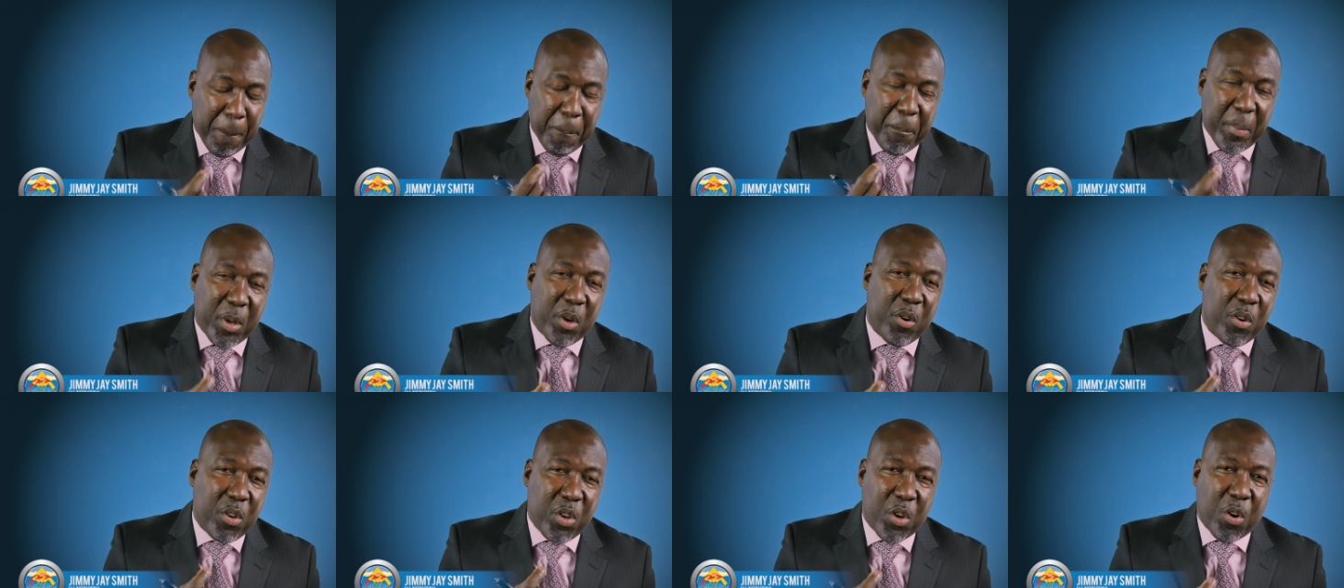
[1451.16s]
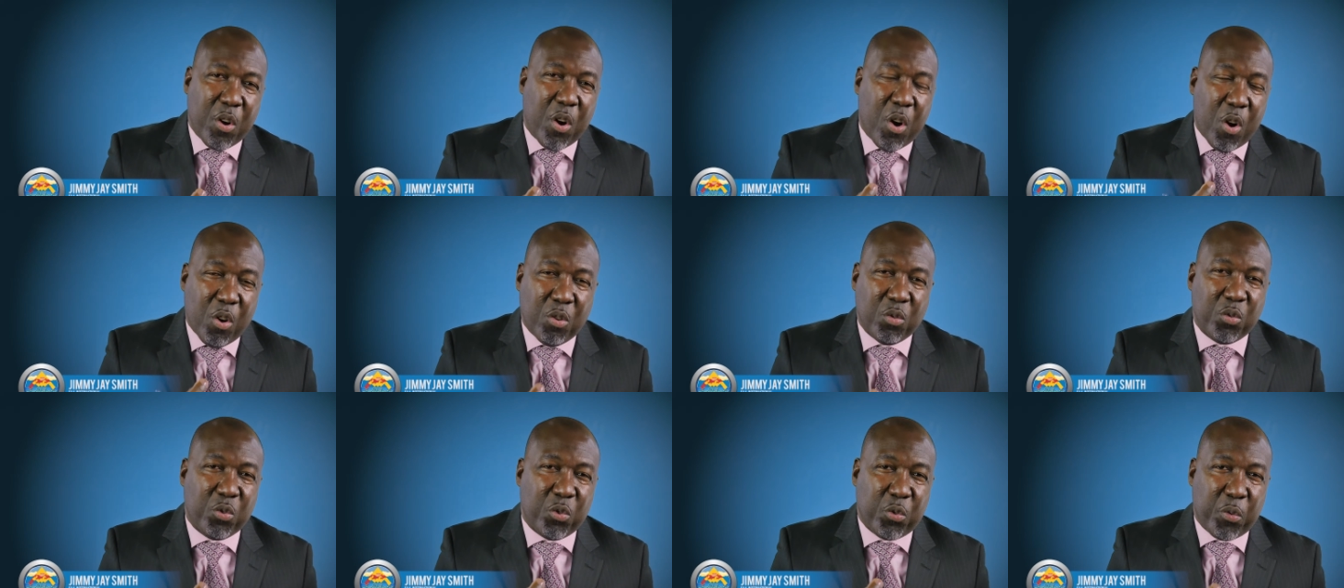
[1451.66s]
Build your
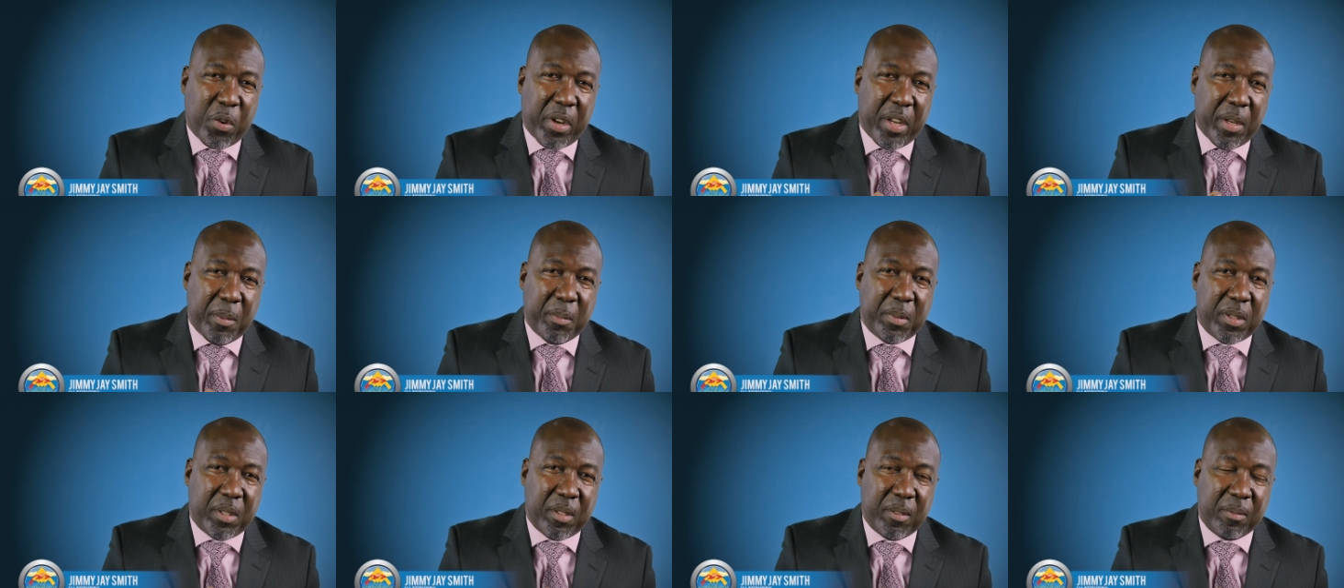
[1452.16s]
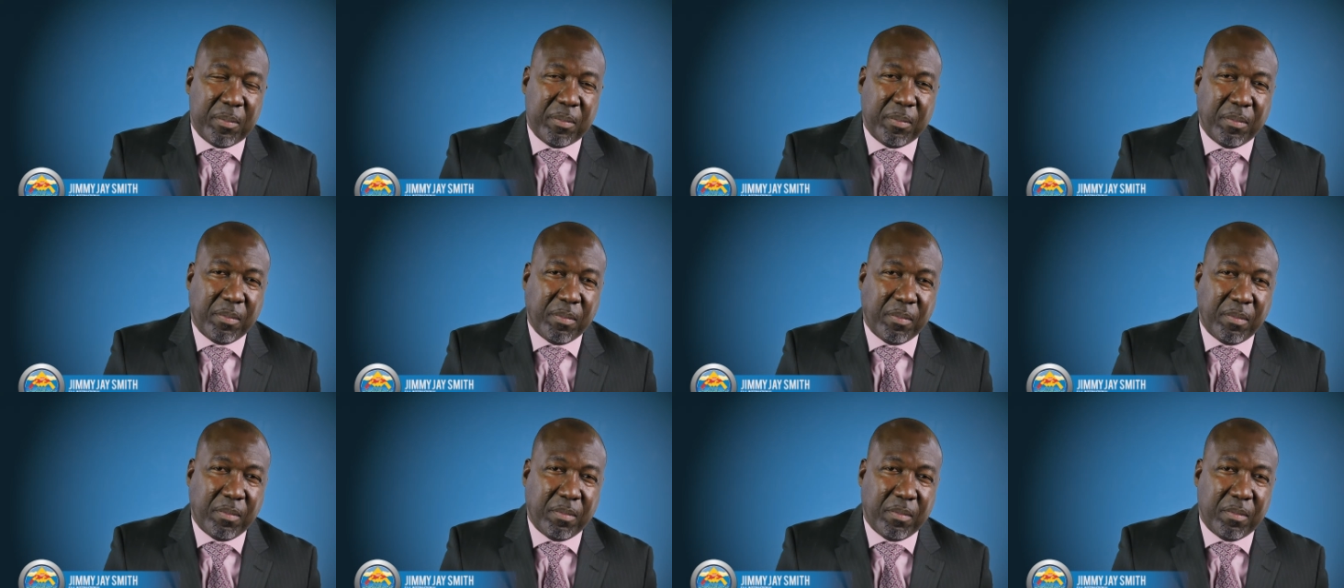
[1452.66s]
own dreams,
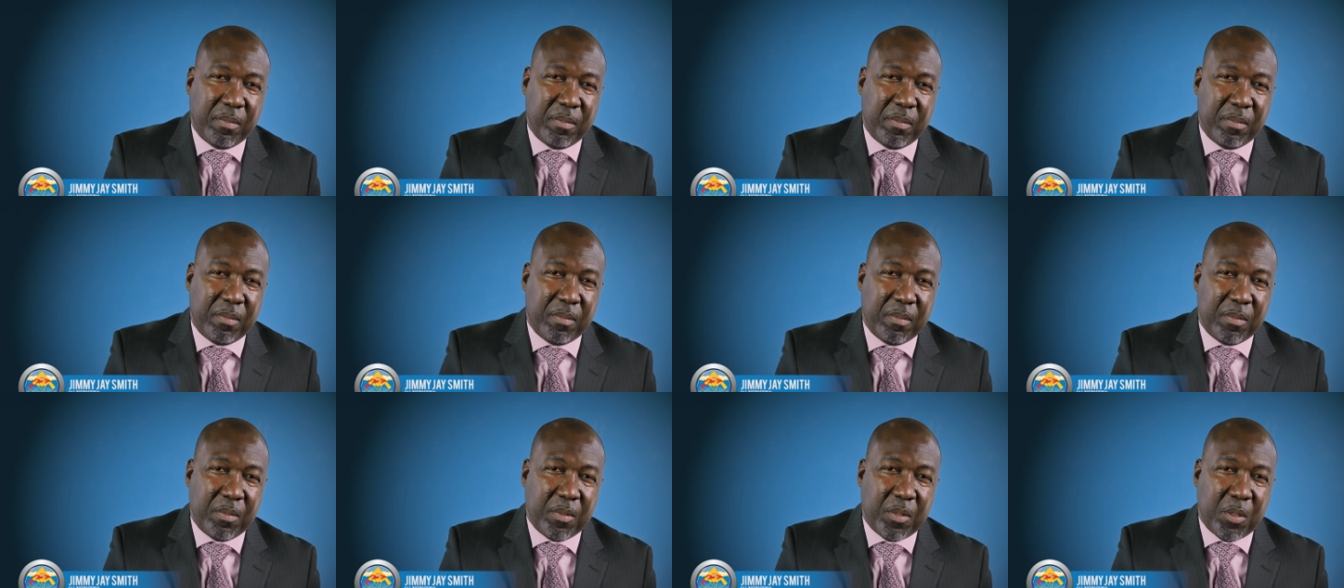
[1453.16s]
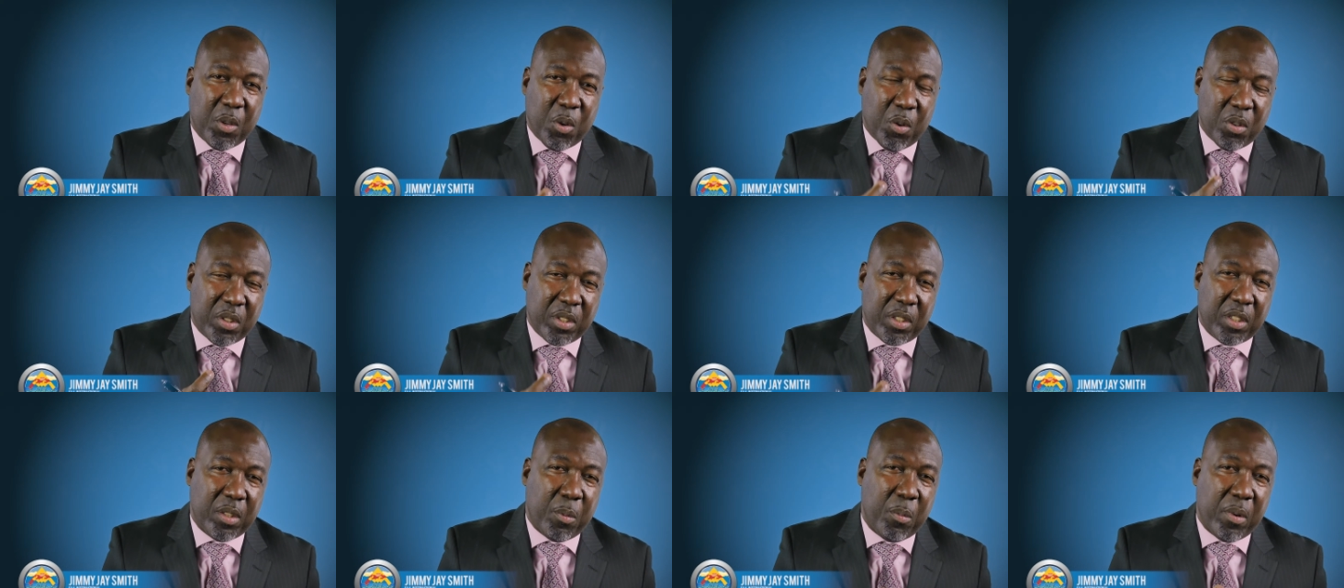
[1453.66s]

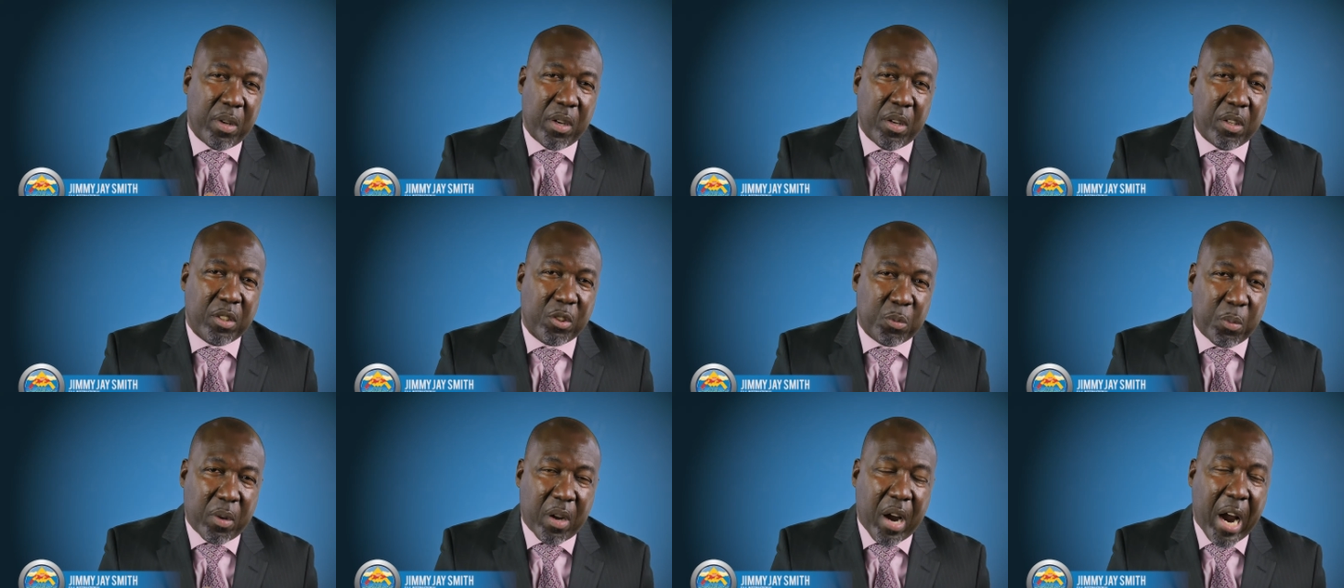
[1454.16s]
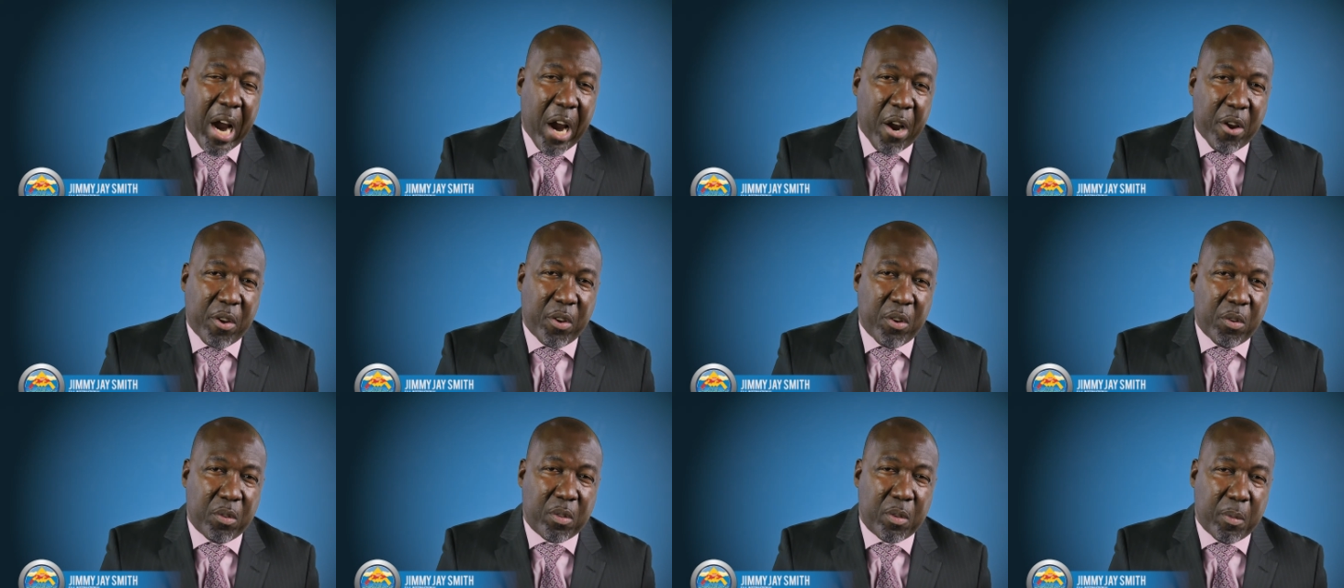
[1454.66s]
or someone else will hire
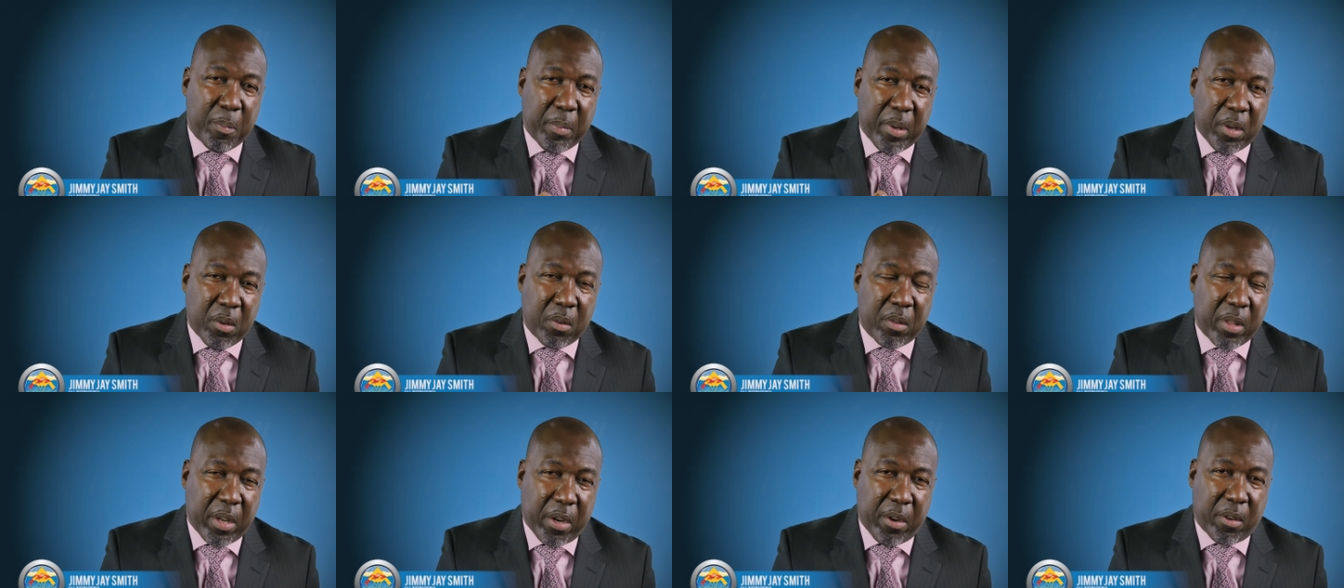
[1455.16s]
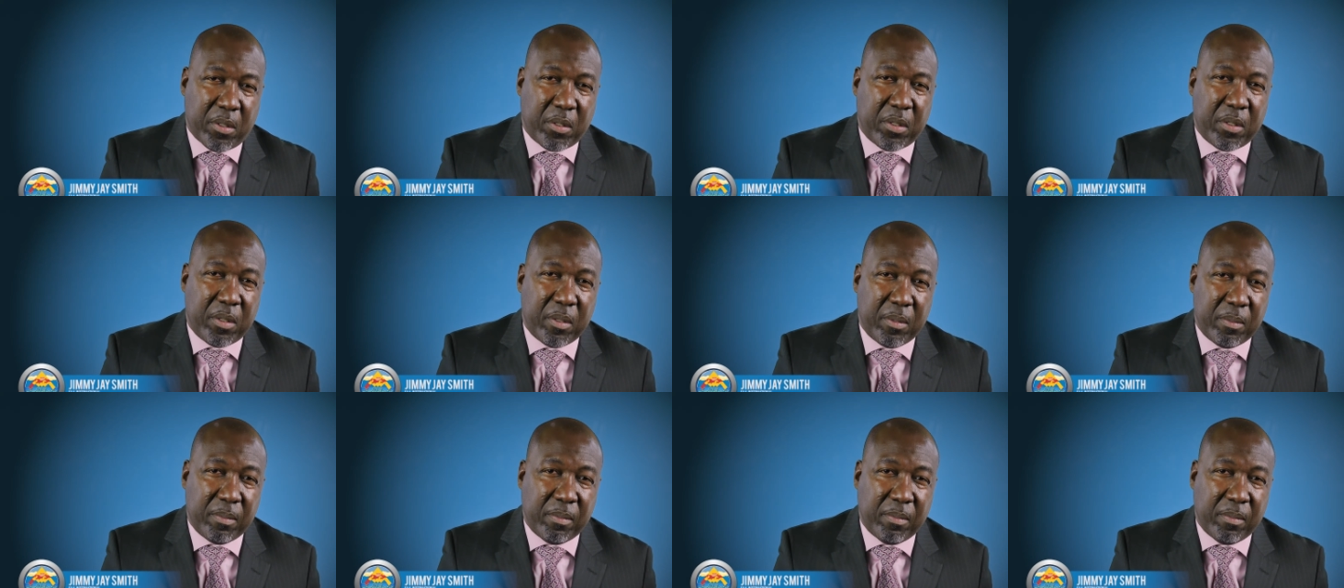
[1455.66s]
you to build theirs.